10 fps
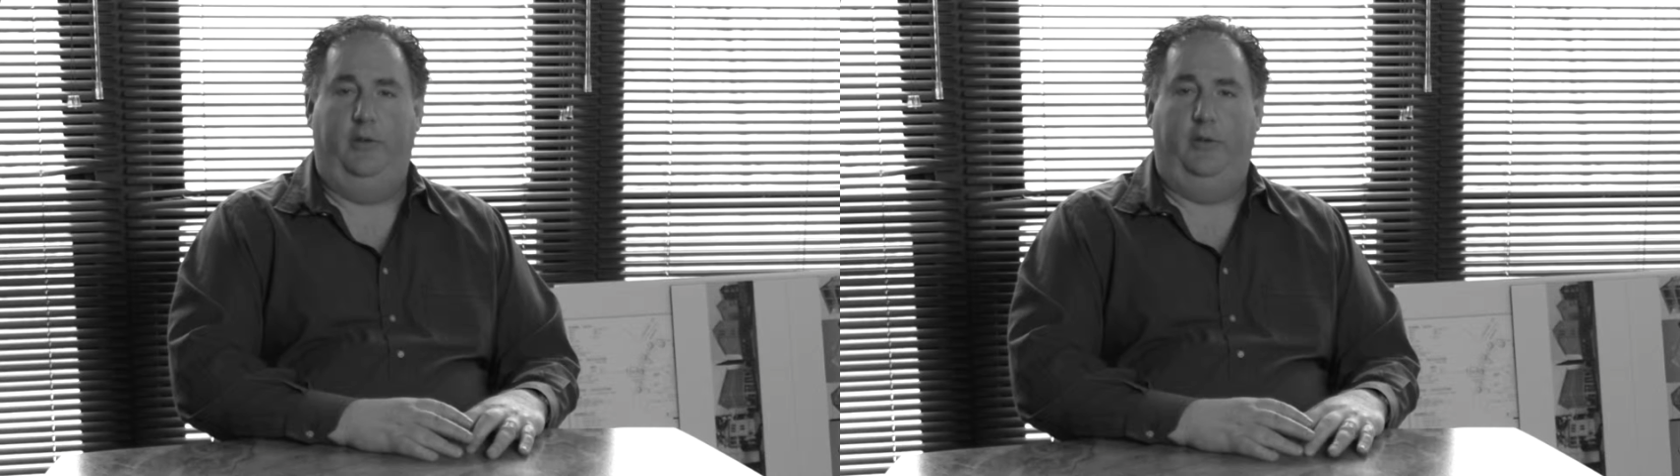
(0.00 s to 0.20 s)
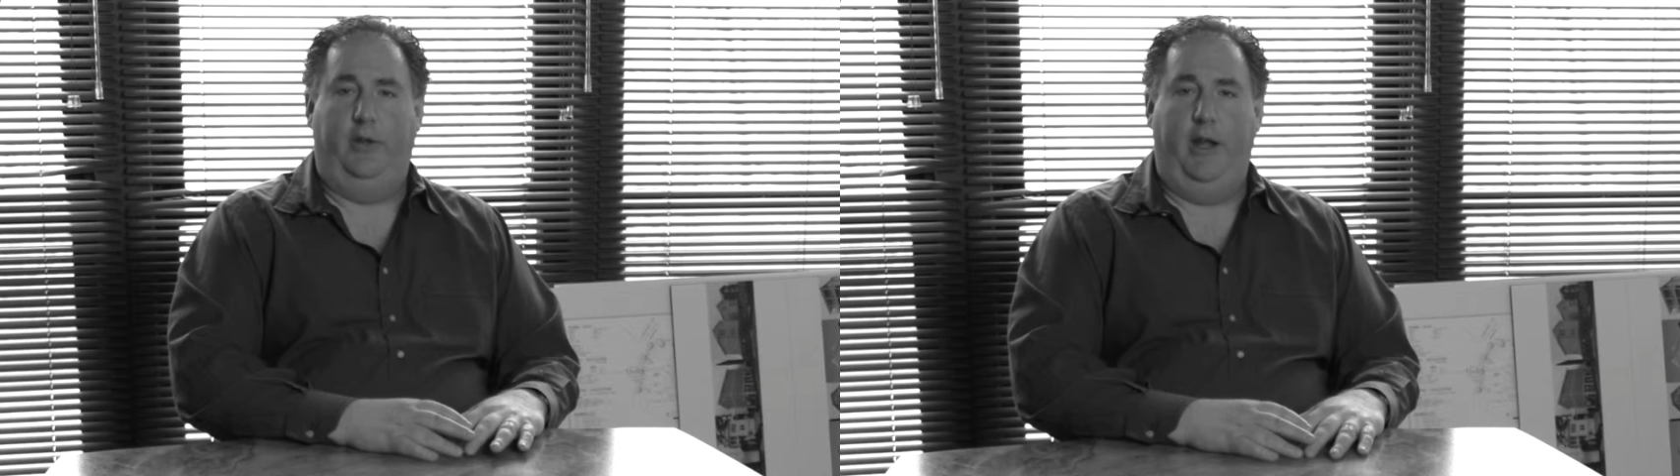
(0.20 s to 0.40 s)

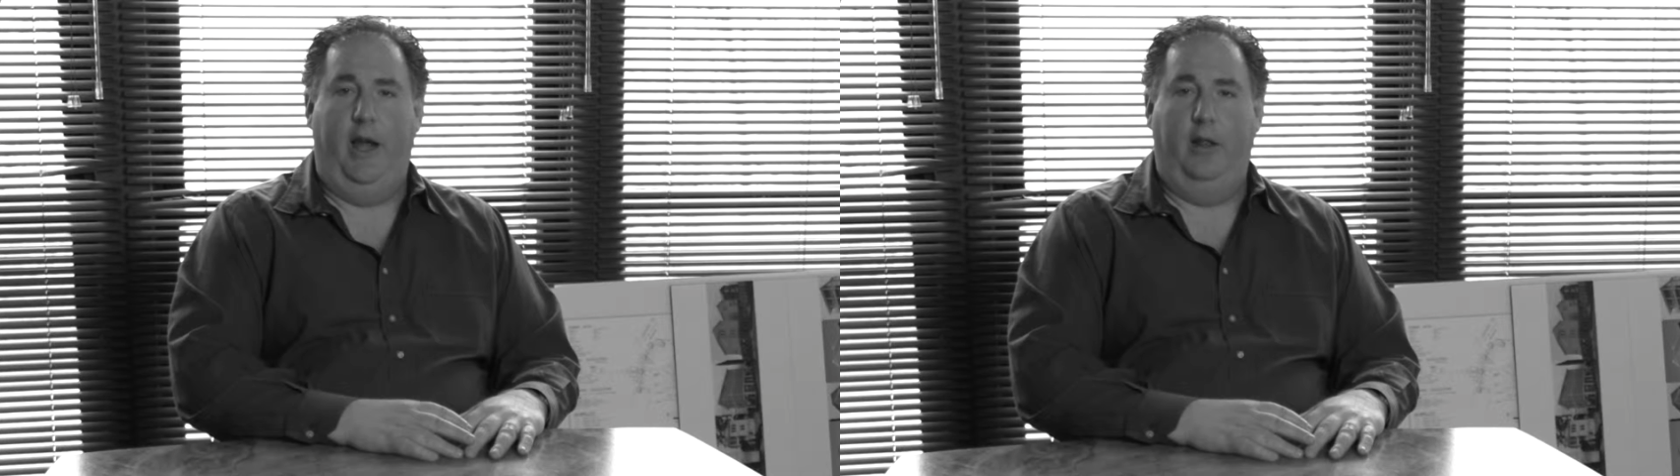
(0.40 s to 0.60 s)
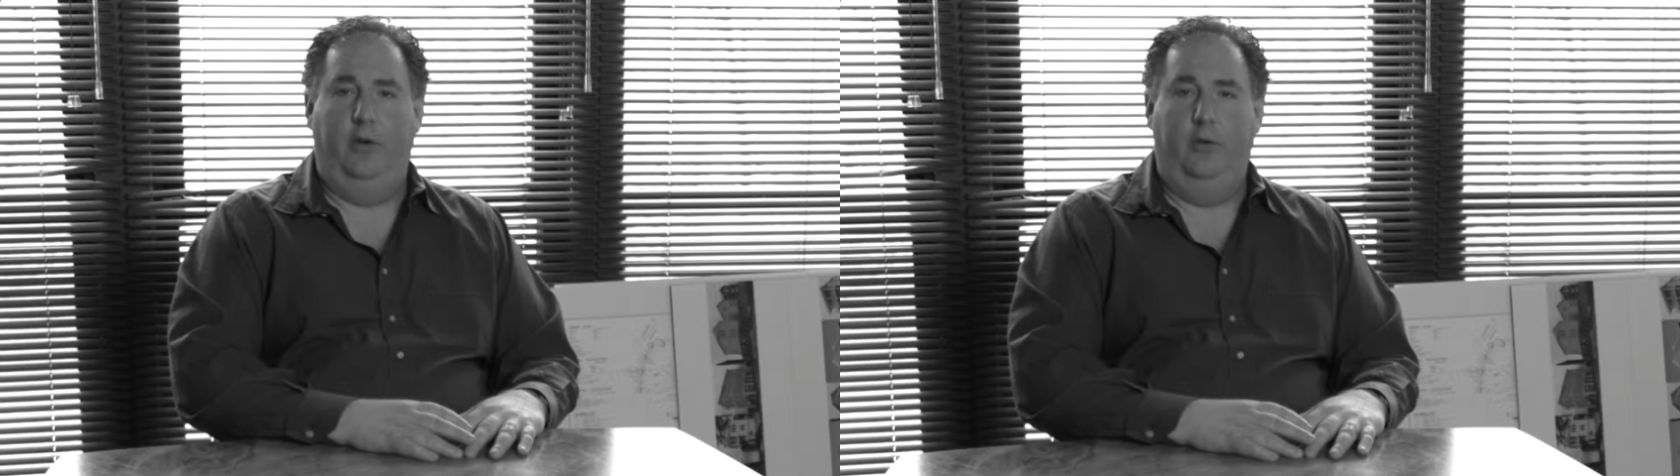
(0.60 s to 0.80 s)
of Staten
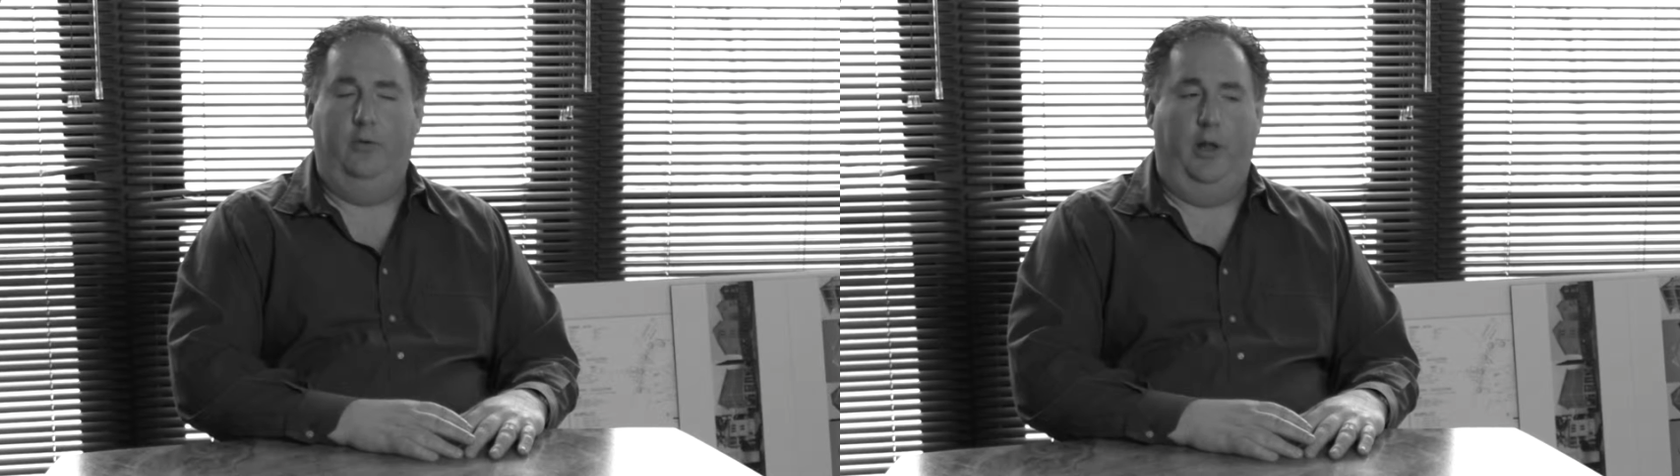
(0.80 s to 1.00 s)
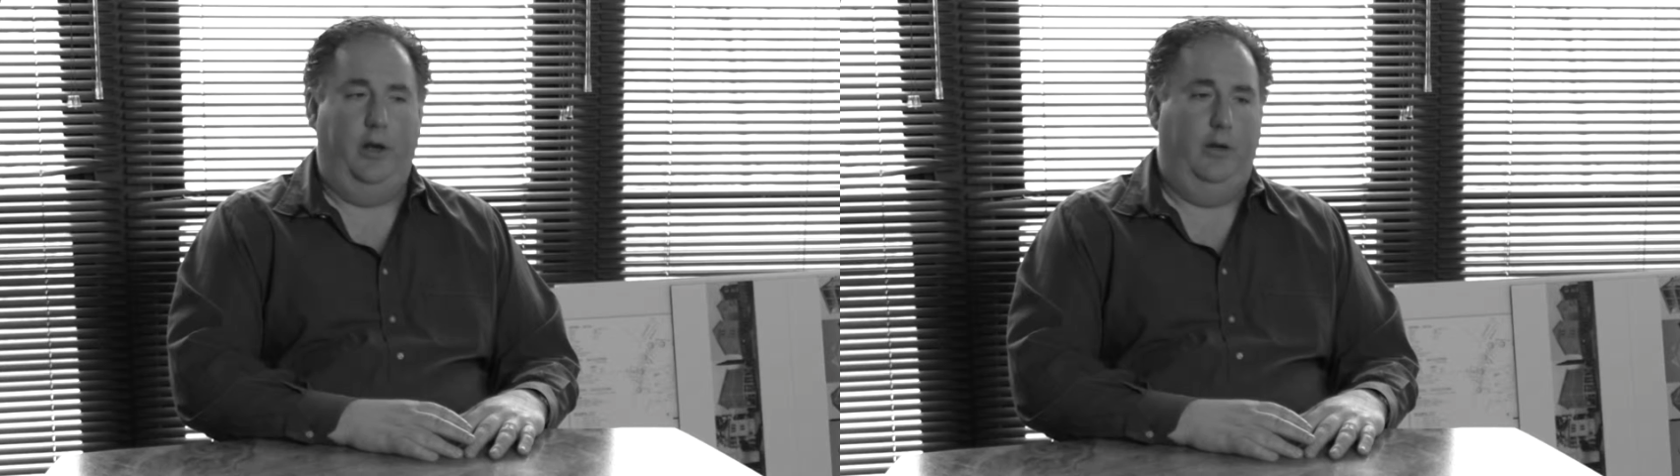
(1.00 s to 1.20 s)
Island
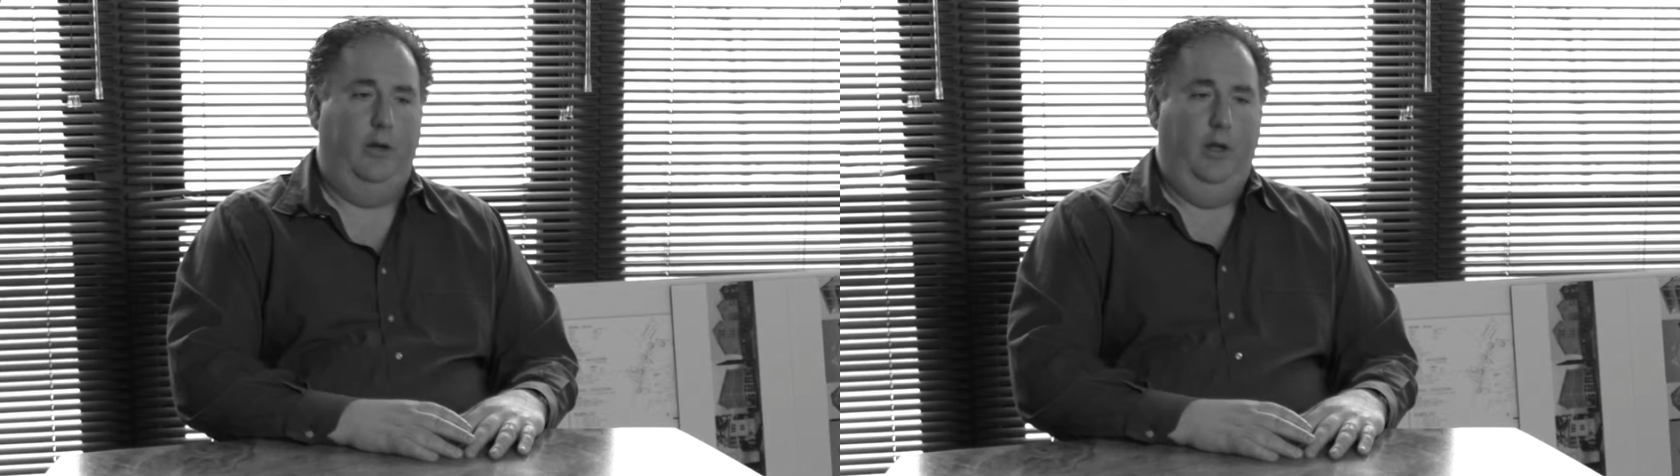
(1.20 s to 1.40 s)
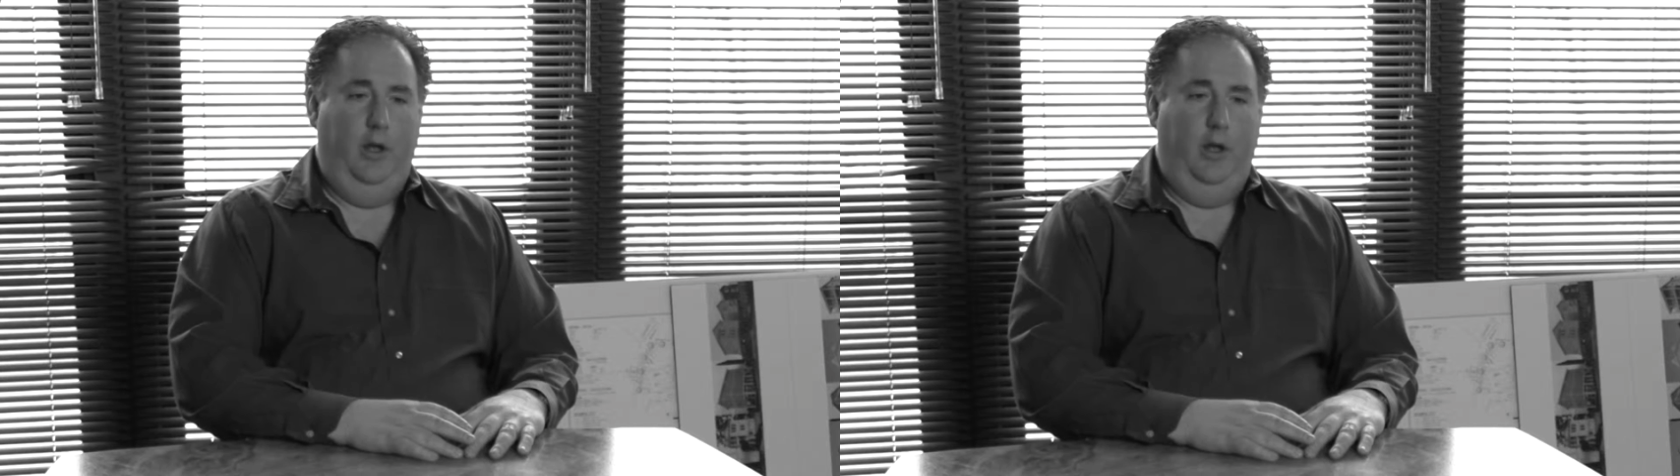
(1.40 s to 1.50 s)
newsletter.